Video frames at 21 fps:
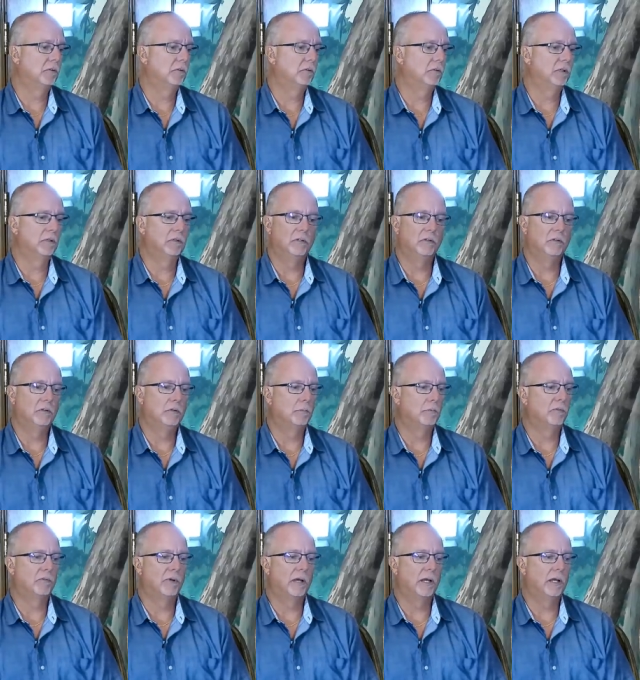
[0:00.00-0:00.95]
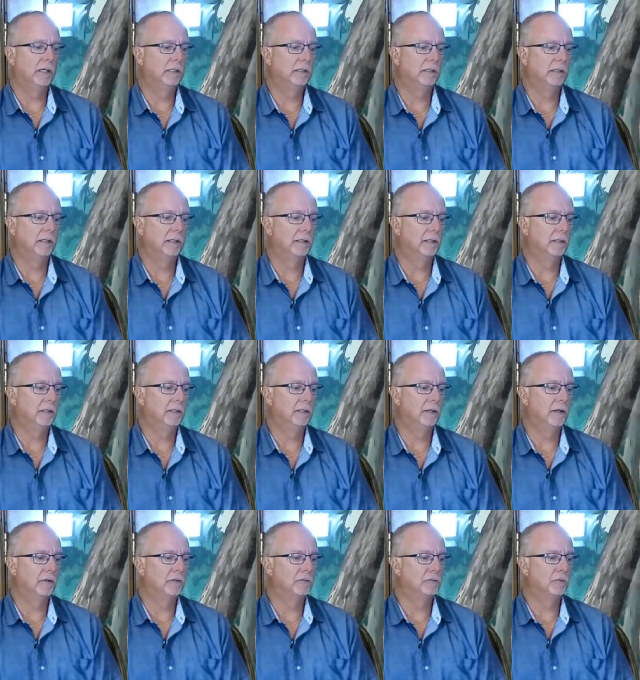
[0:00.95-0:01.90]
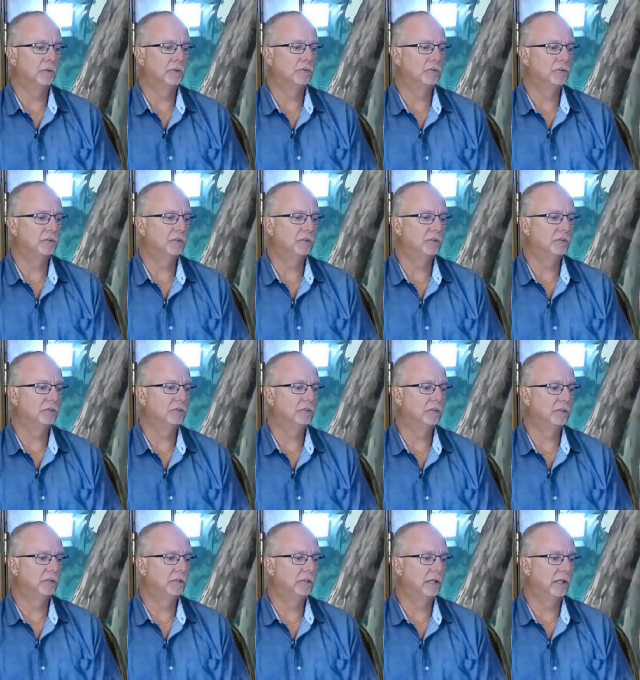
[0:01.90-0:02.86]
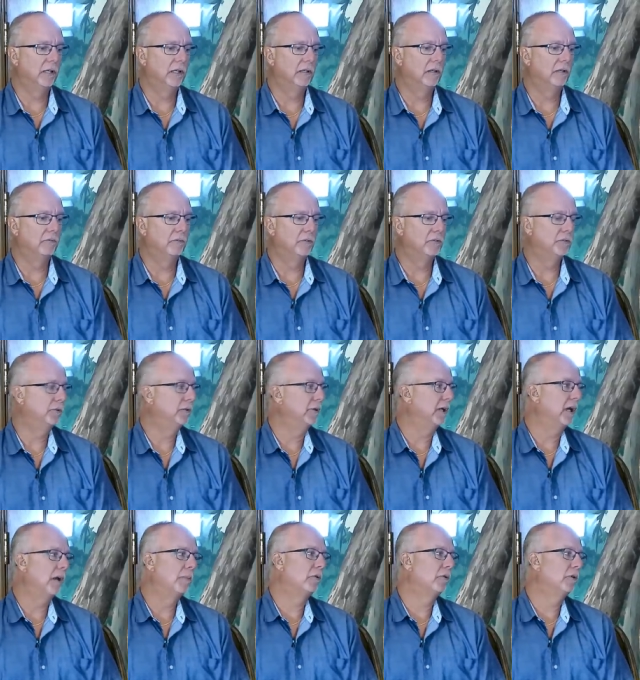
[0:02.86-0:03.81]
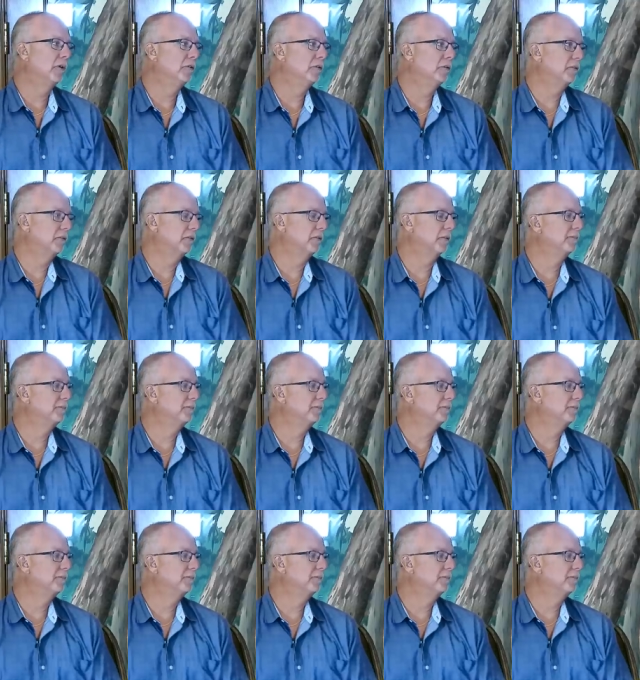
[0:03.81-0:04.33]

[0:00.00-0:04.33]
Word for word: to continue to provide our services and our facility operations.